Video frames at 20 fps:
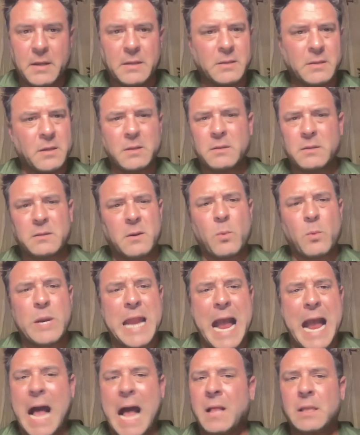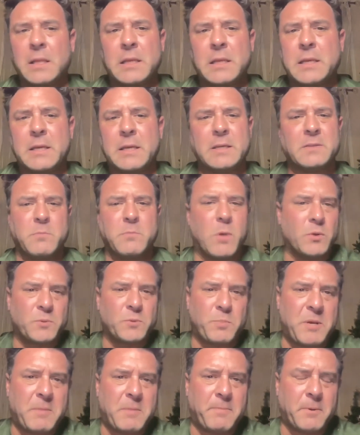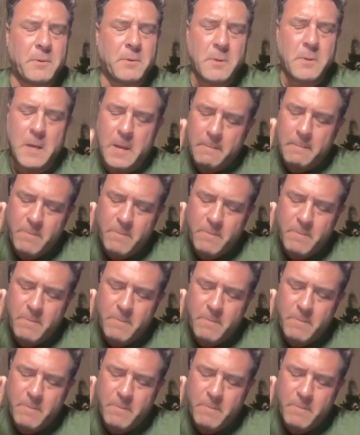The reality is most people,